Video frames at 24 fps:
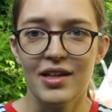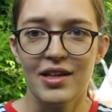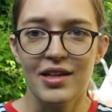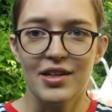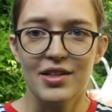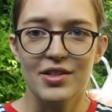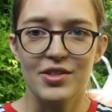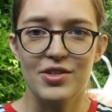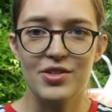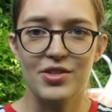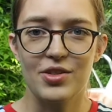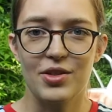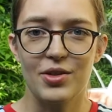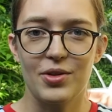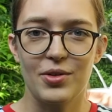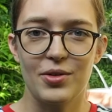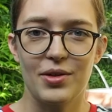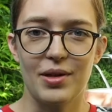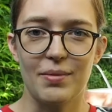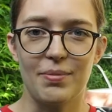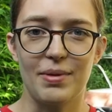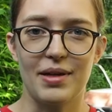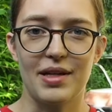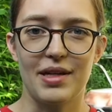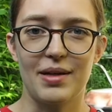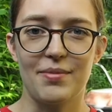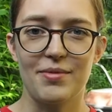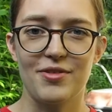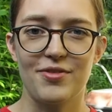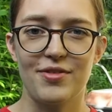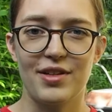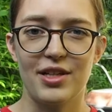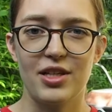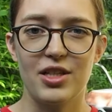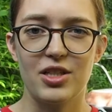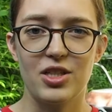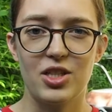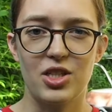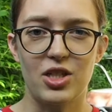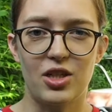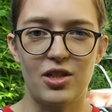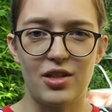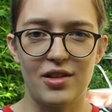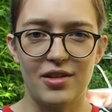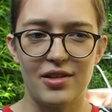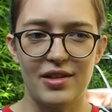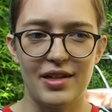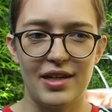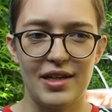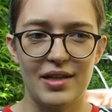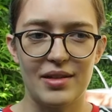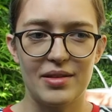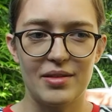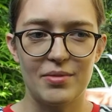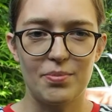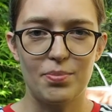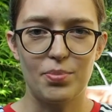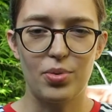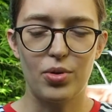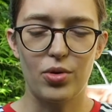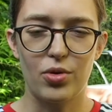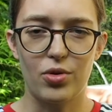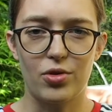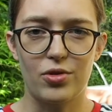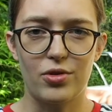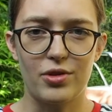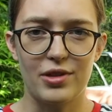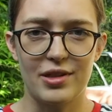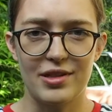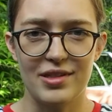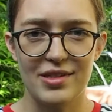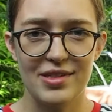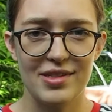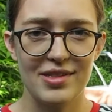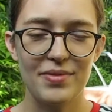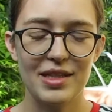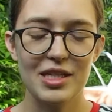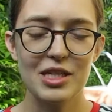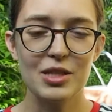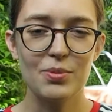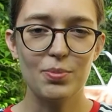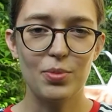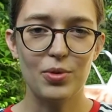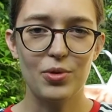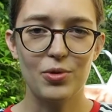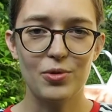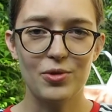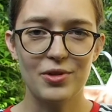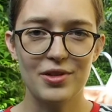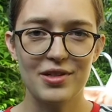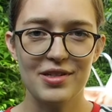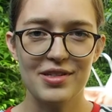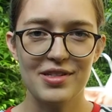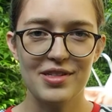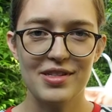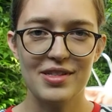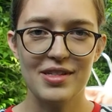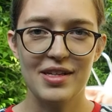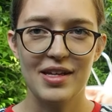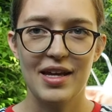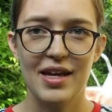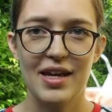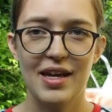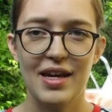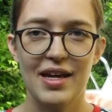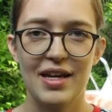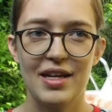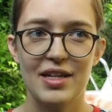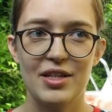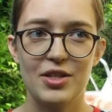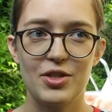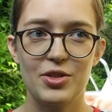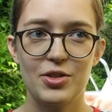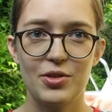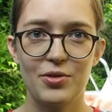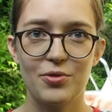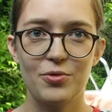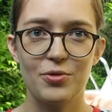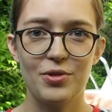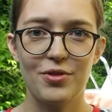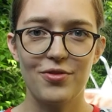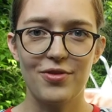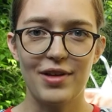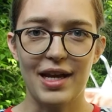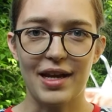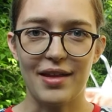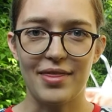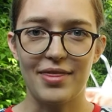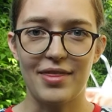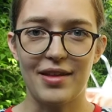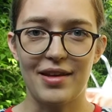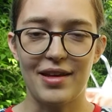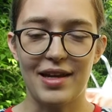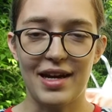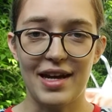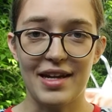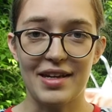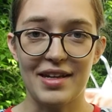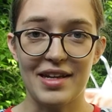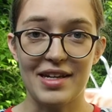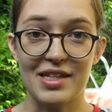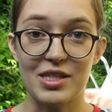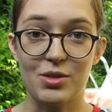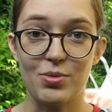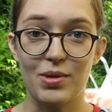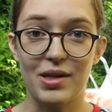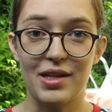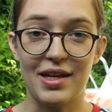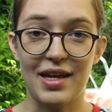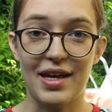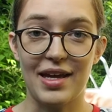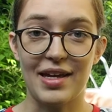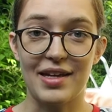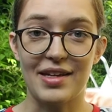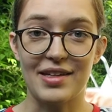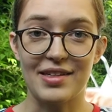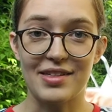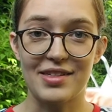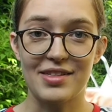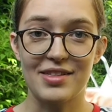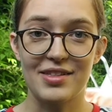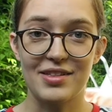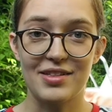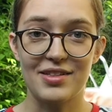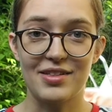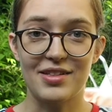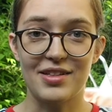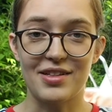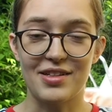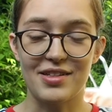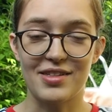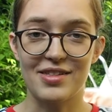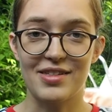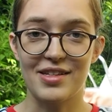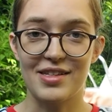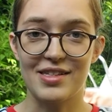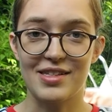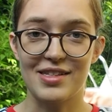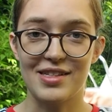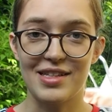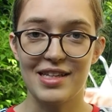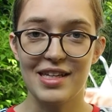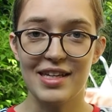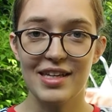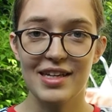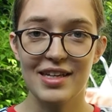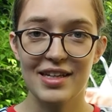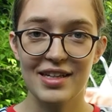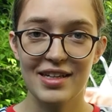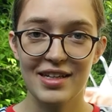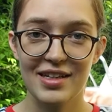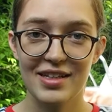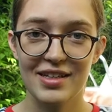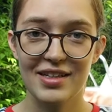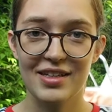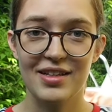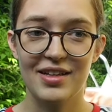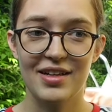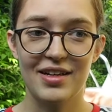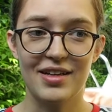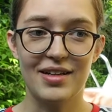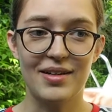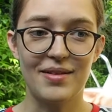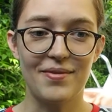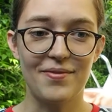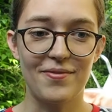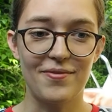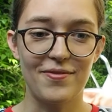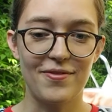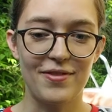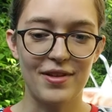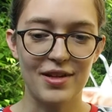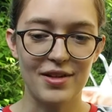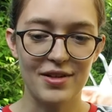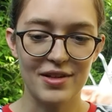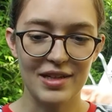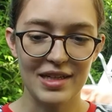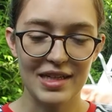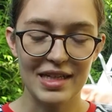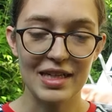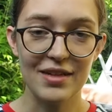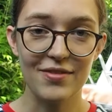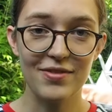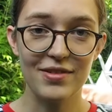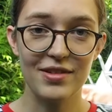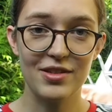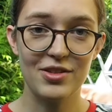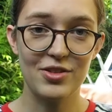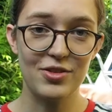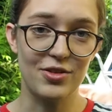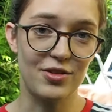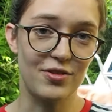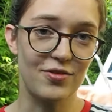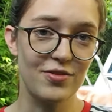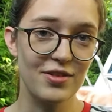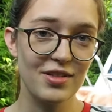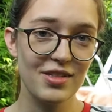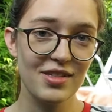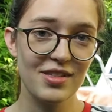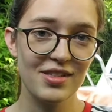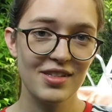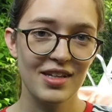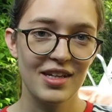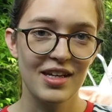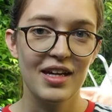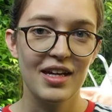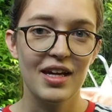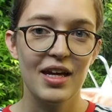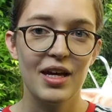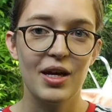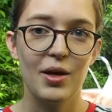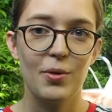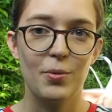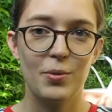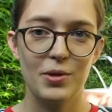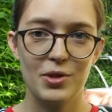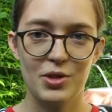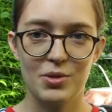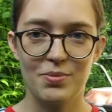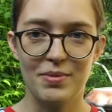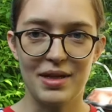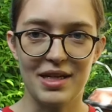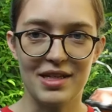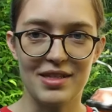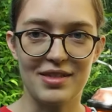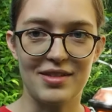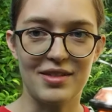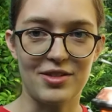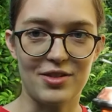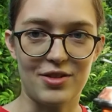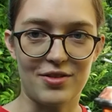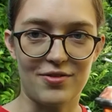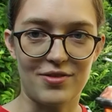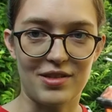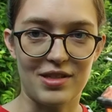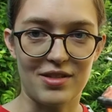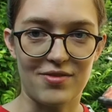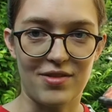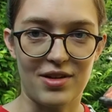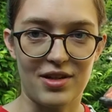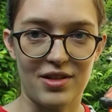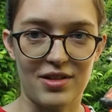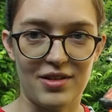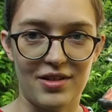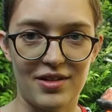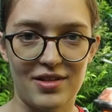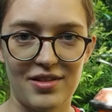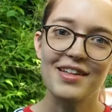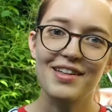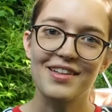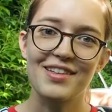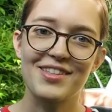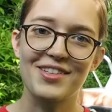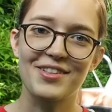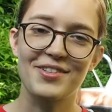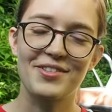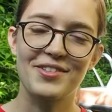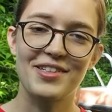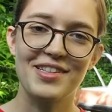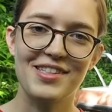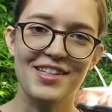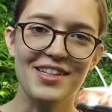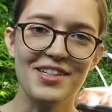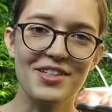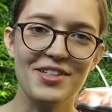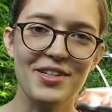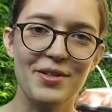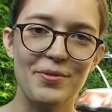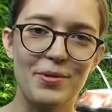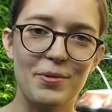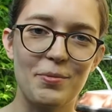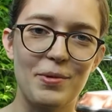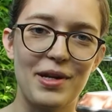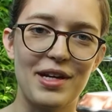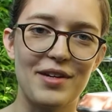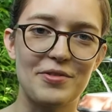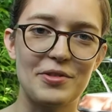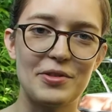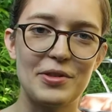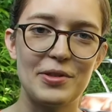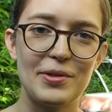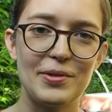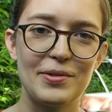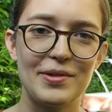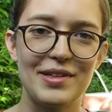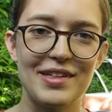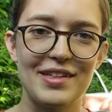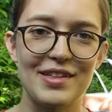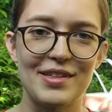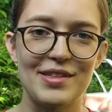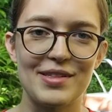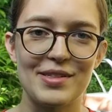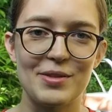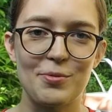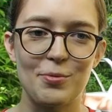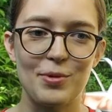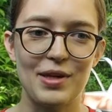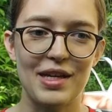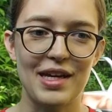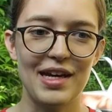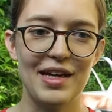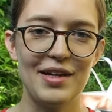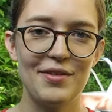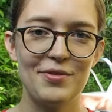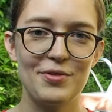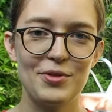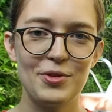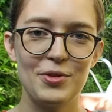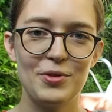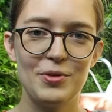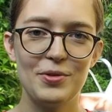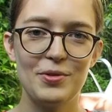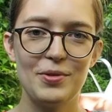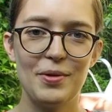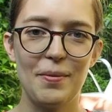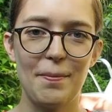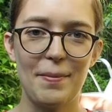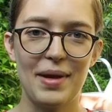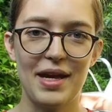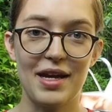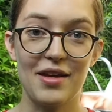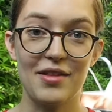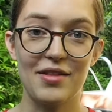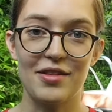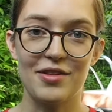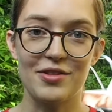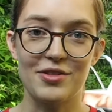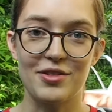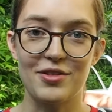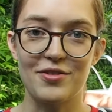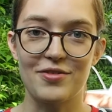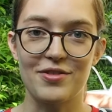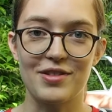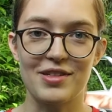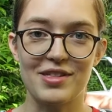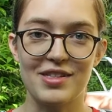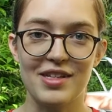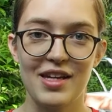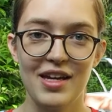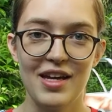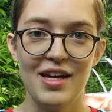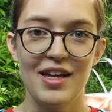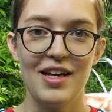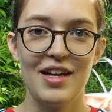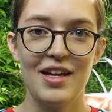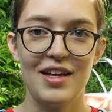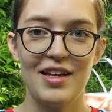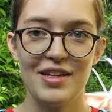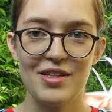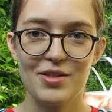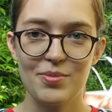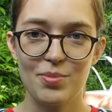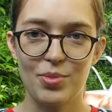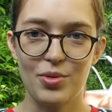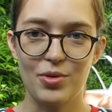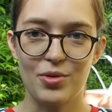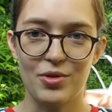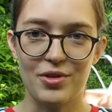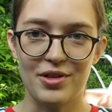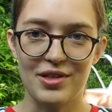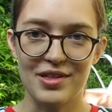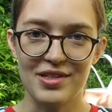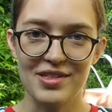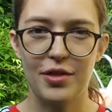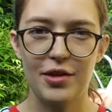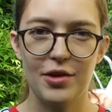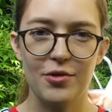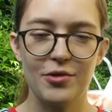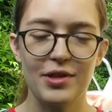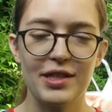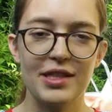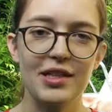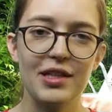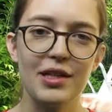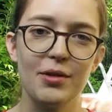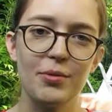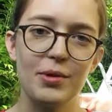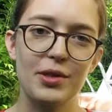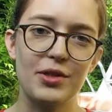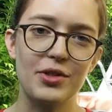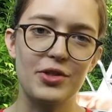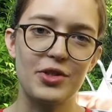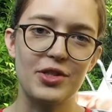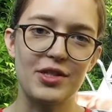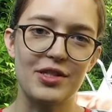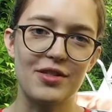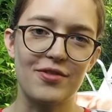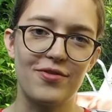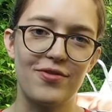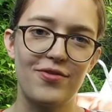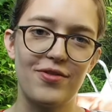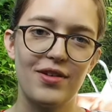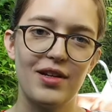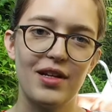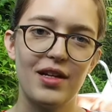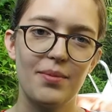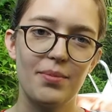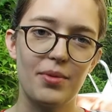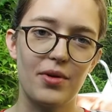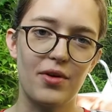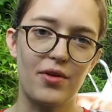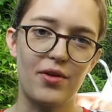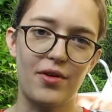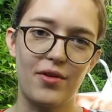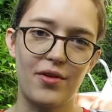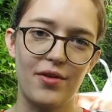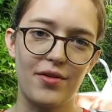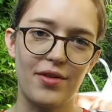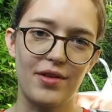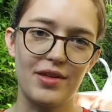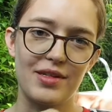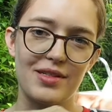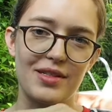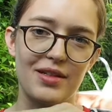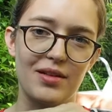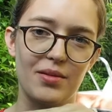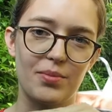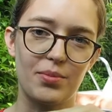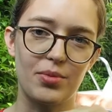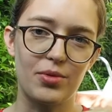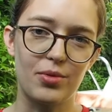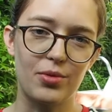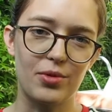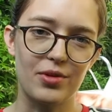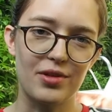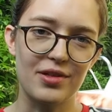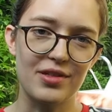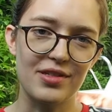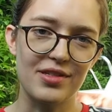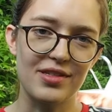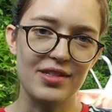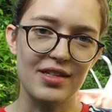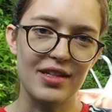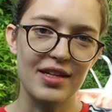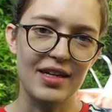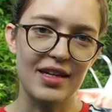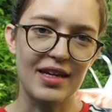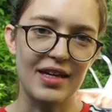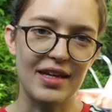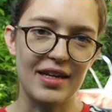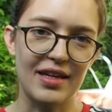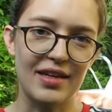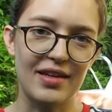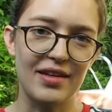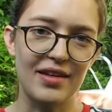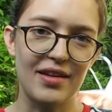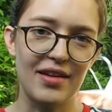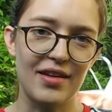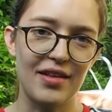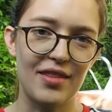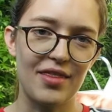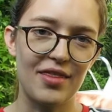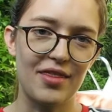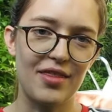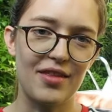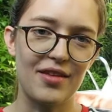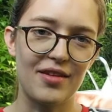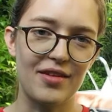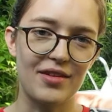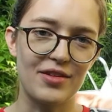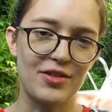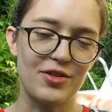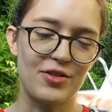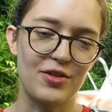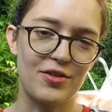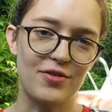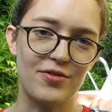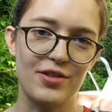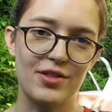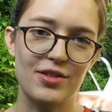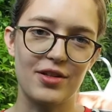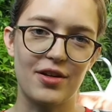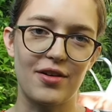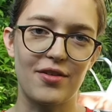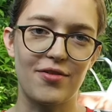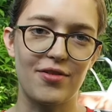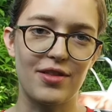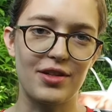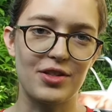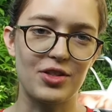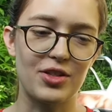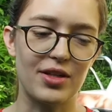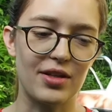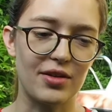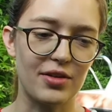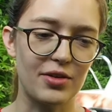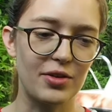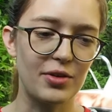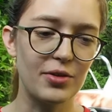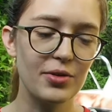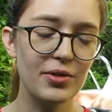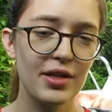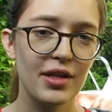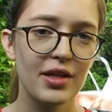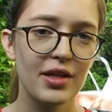So it becomes very dull and porous. These pores don't reflect the light as well as does a sleek, very even surface, which makes the surface very dull. So essentially what we have to do is we have to make the surface less porous. Theoretically we could just fill up all these little pores in the surface of the gel coat,